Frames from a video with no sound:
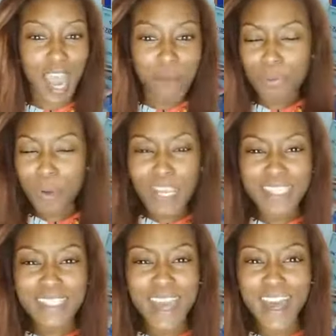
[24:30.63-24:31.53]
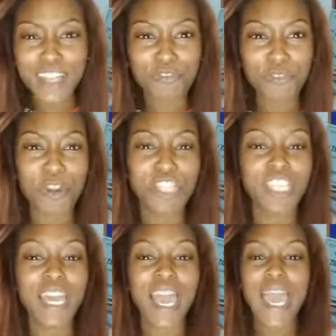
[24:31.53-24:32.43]
I praise God for
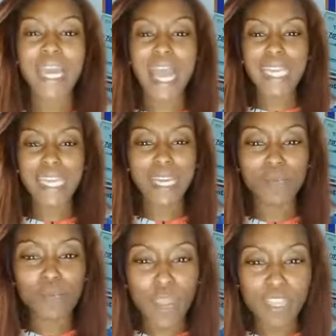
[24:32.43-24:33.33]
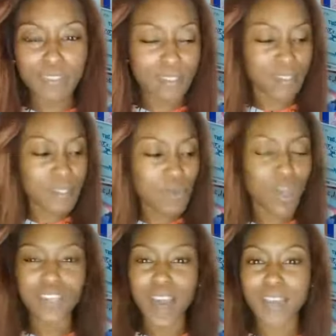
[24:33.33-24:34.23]
you, and I can't wait to see
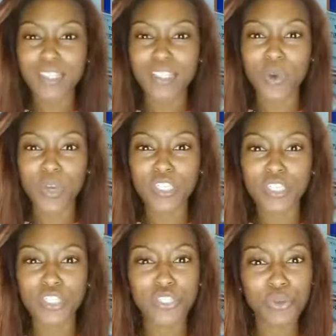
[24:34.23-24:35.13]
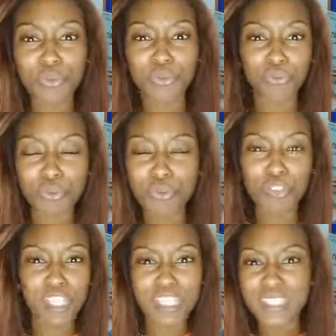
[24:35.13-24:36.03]
what God is going to do through
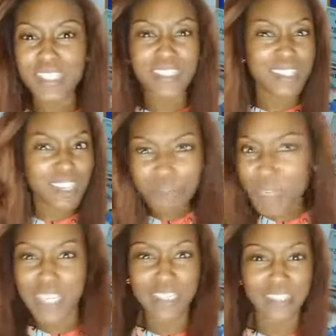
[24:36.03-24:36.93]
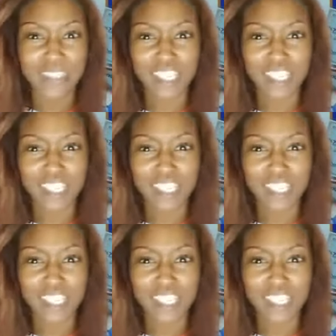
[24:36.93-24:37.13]
this series.